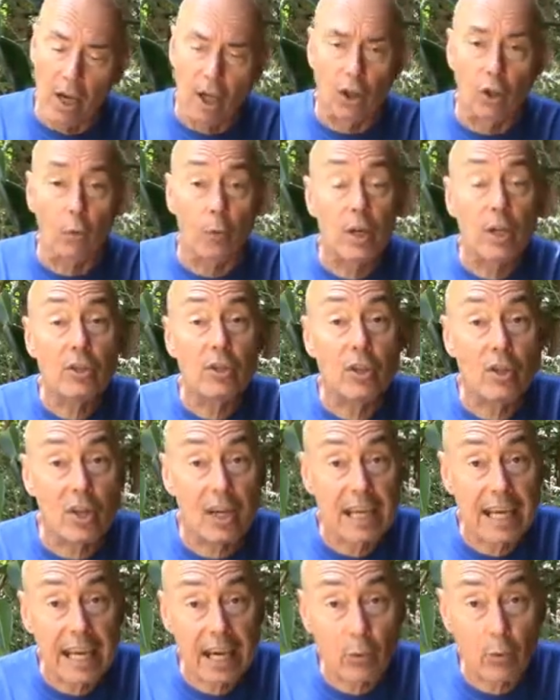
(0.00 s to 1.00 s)
The reason
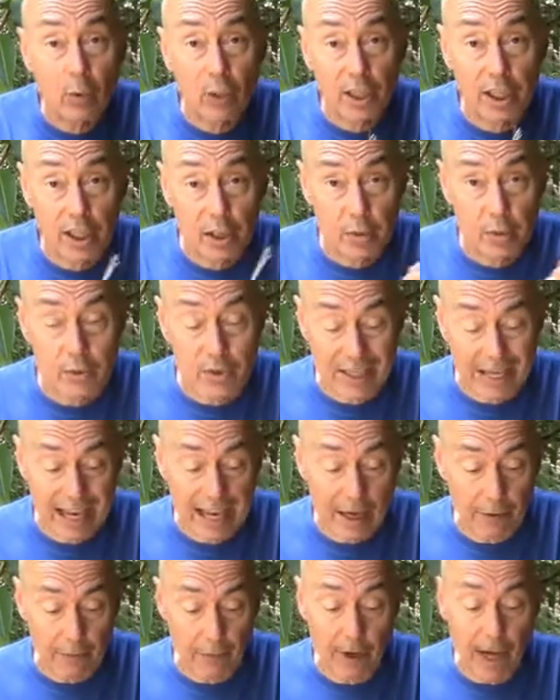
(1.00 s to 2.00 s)
you can't really use
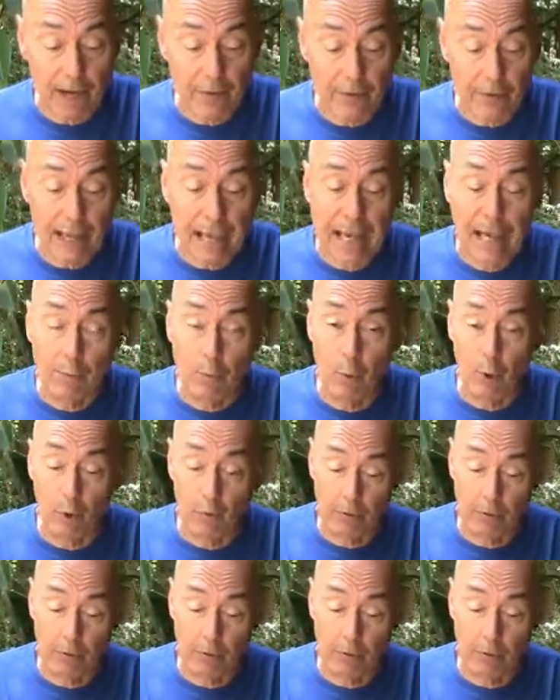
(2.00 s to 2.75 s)
Cat5 cable